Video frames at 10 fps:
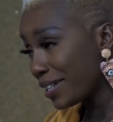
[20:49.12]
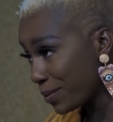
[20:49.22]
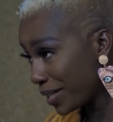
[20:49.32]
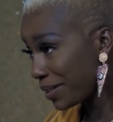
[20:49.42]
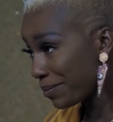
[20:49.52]

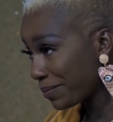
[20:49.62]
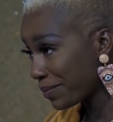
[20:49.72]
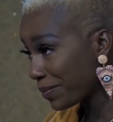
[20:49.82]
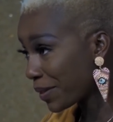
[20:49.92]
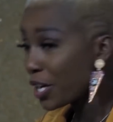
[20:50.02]
Anyway,
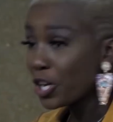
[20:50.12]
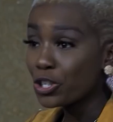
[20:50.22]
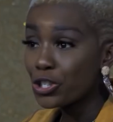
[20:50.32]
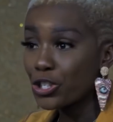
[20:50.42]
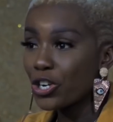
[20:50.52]

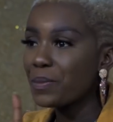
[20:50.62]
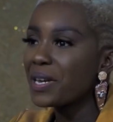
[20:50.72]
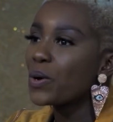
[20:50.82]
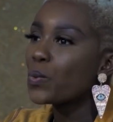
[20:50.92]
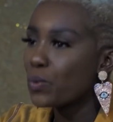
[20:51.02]
show
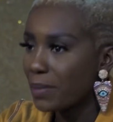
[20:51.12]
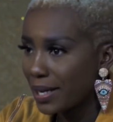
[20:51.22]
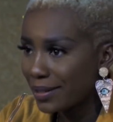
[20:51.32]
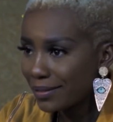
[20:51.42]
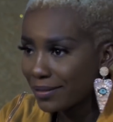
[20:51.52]
me a
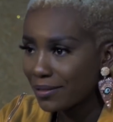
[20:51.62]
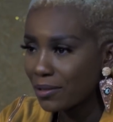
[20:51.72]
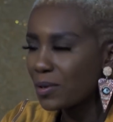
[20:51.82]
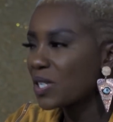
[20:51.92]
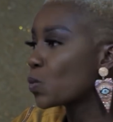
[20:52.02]
woman
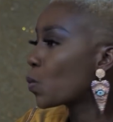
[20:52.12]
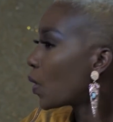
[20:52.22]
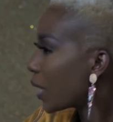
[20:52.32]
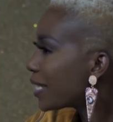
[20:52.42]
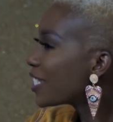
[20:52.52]
who is
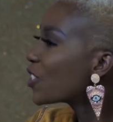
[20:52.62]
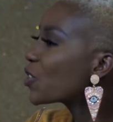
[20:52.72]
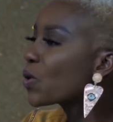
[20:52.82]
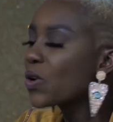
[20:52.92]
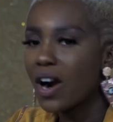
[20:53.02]
working
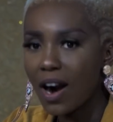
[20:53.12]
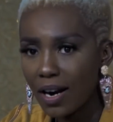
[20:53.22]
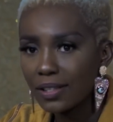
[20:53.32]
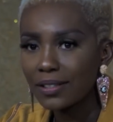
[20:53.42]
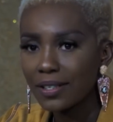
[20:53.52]
so
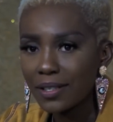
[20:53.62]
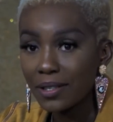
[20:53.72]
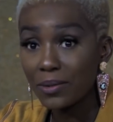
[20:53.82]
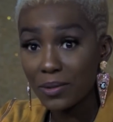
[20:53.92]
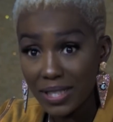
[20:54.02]
hard
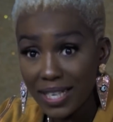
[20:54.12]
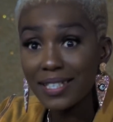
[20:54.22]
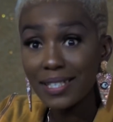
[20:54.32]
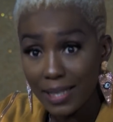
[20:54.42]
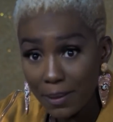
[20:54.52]
to
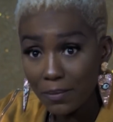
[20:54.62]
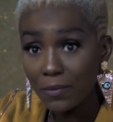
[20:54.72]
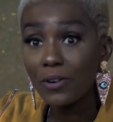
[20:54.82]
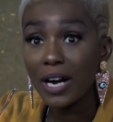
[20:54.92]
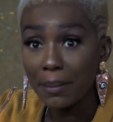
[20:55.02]
stay
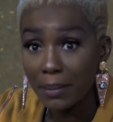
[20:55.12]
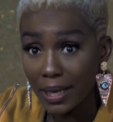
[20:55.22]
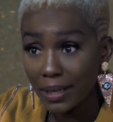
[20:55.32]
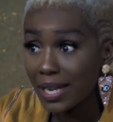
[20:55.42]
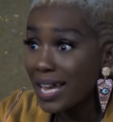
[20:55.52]
slim for her
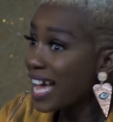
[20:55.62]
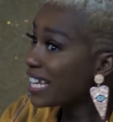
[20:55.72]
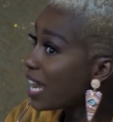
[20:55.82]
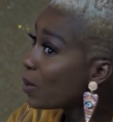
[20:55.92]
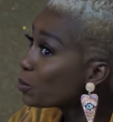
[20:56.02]
man, and